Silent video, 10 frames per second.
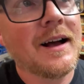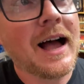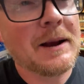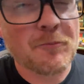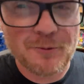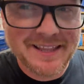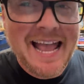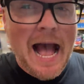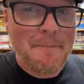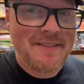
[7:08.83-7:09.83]
I am really
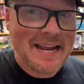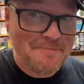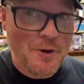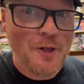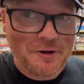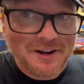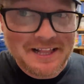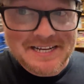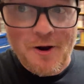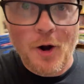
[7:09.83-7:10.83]
happy that I'm no longer
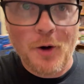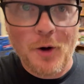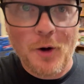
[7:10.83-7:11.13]
collecting artwork